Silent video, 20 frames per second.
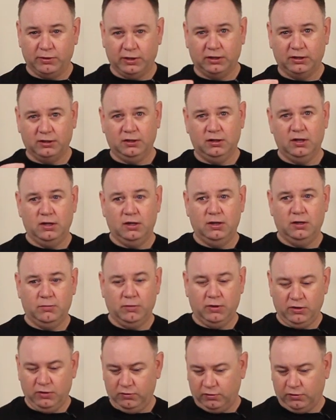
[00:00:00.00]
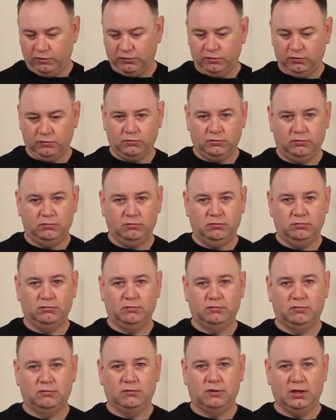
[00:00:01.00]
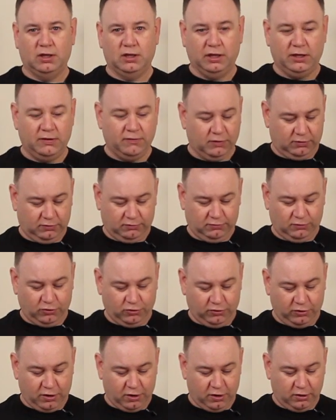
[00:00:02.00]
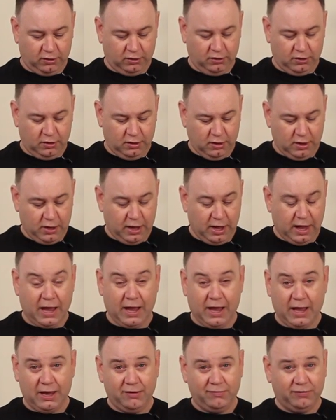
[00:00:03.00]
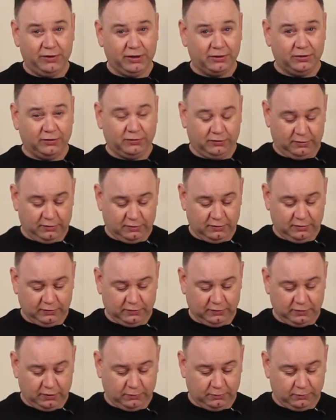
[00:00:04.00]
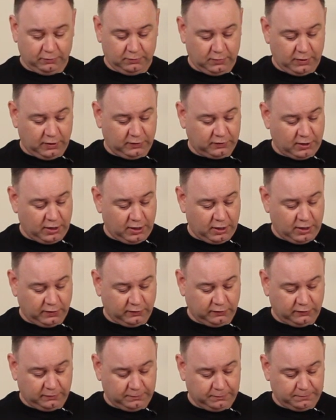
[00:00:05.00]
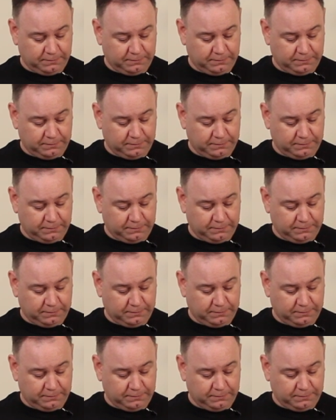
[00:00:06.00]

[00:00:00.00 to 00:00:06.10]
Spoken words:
brick, but you also can leave it turned on, and it flickers. So that's kind of nice.